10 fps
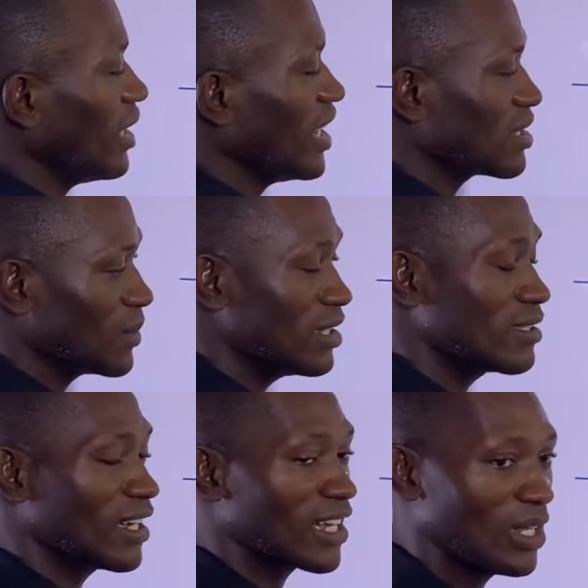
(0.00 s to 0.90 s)
expenses
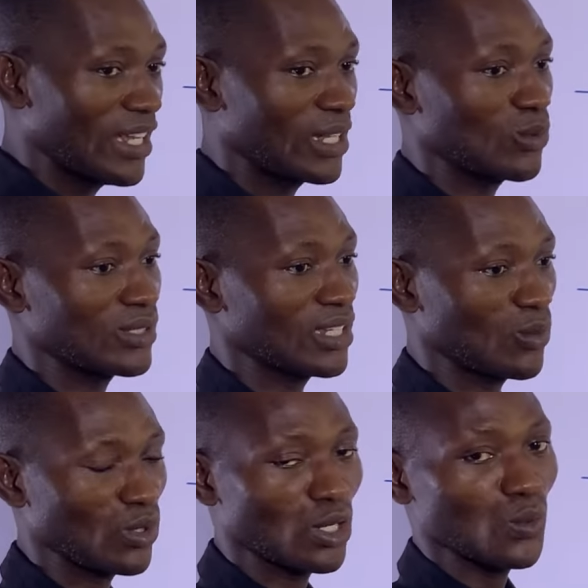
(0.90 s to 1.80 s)
account, like we said,
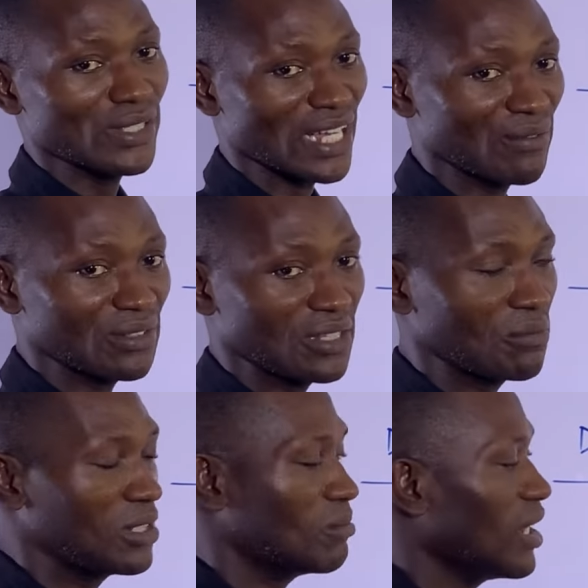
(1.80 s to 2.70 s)
we always have a
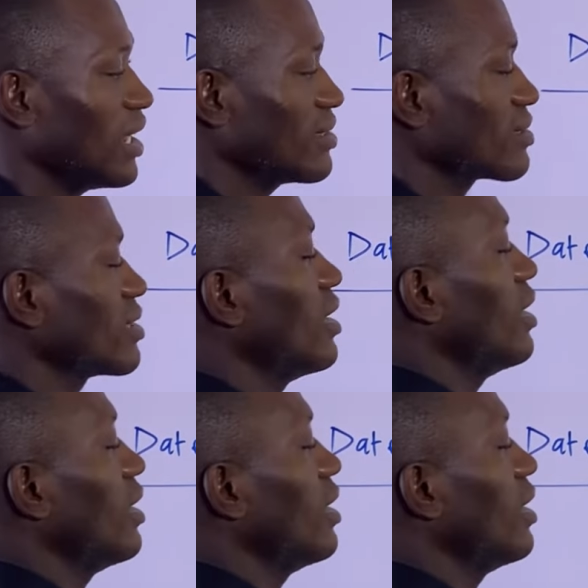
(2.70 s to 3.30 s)
debit balance.